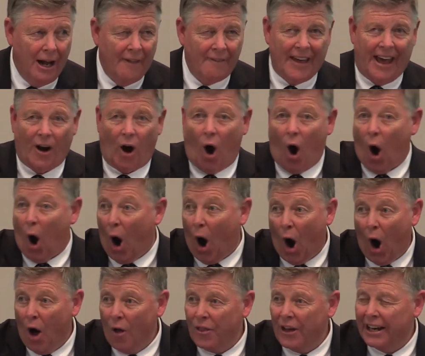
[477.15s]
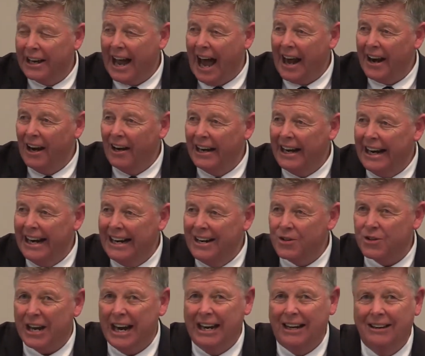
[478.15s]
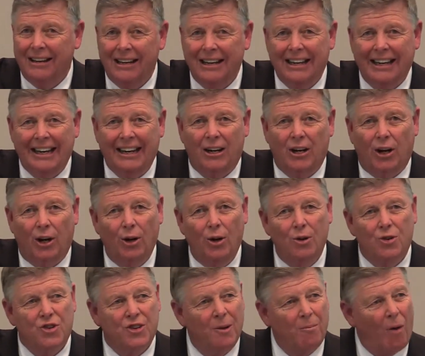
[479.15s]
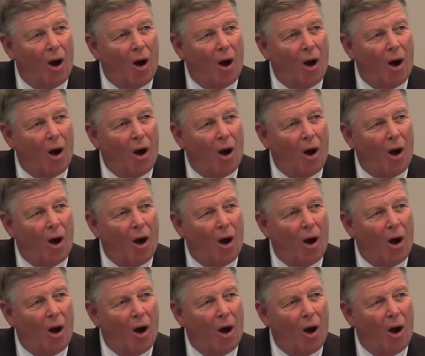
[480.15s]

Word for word: that all the Galileans, he includes them